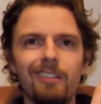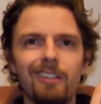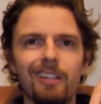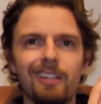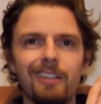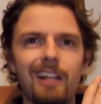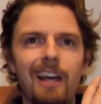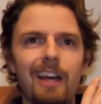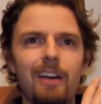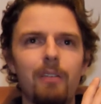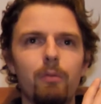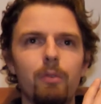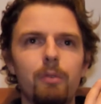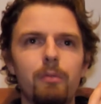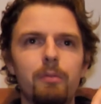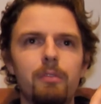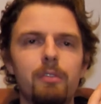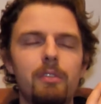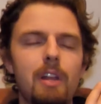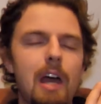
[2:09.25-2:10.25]
Like I
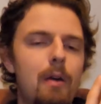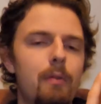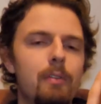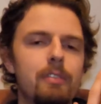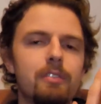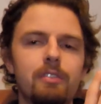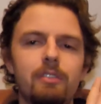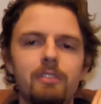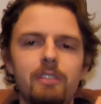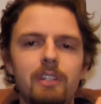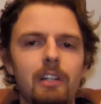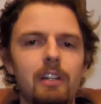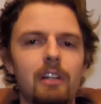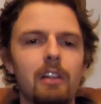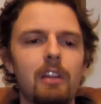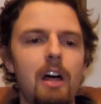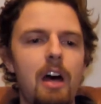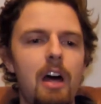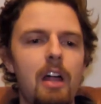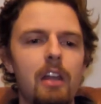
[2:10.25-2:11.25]
would just need a
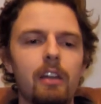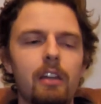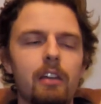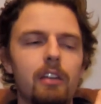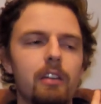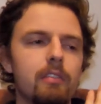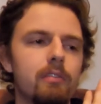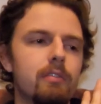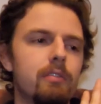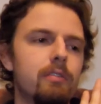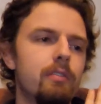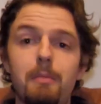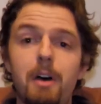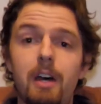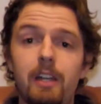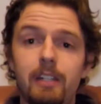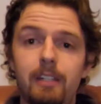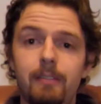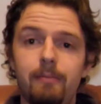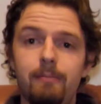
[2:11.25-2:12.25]
lot of
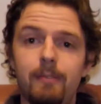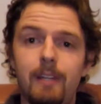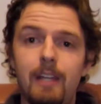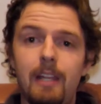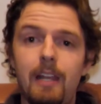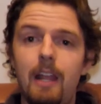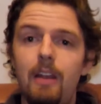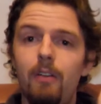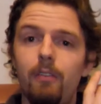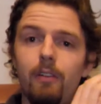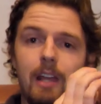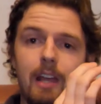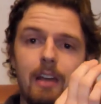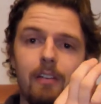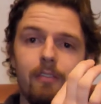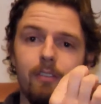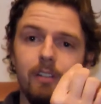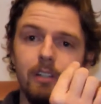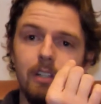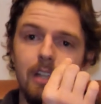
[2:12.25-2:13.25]
money, and I don't
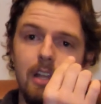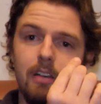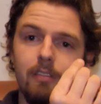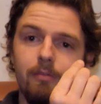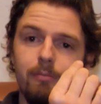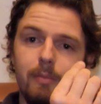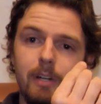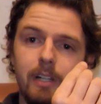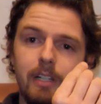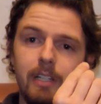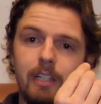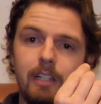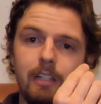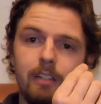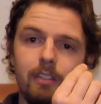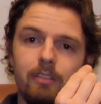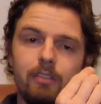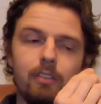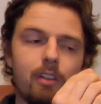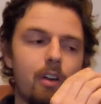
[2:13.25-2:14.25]
have a lot of money,
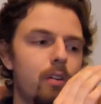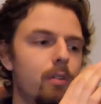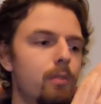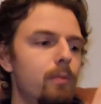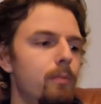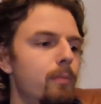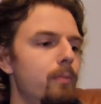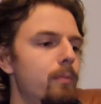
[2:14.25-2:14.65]
so